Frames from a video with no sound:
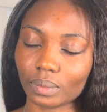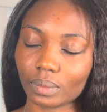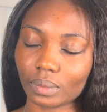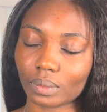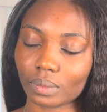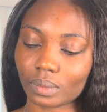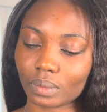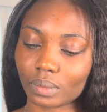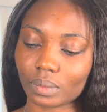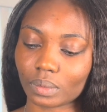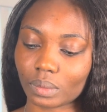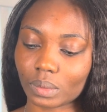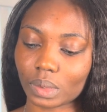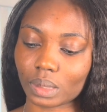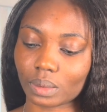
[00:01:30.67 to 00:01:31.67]

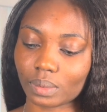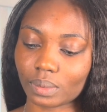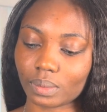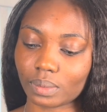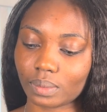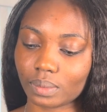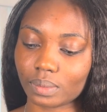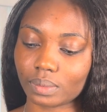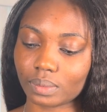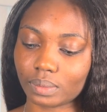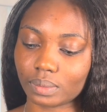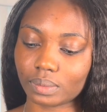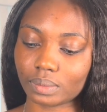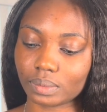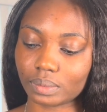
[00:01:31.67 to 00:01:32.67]

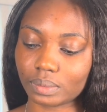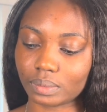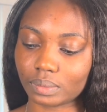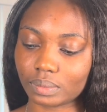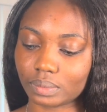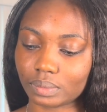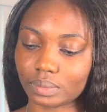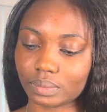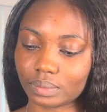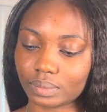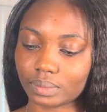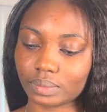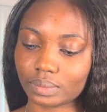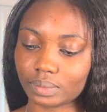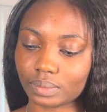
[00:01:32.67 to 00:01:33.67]

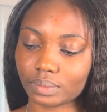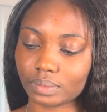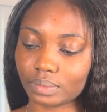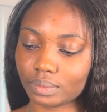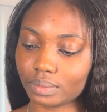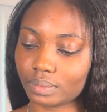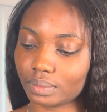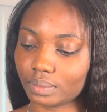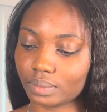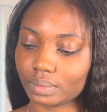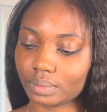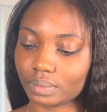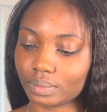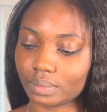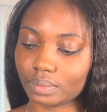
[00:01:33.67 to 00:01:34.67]

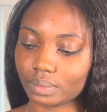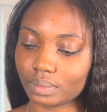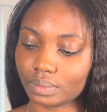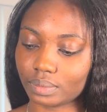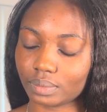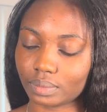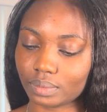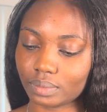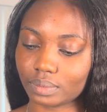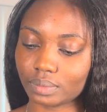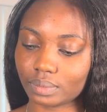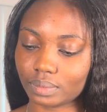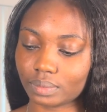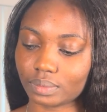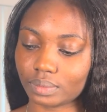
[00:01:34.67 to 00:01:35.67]

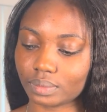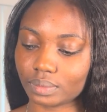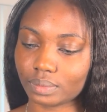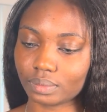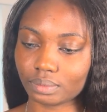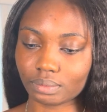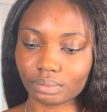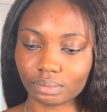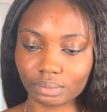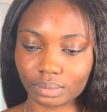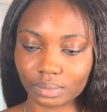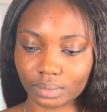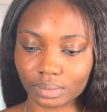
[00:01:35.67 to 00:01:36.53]
[no speech]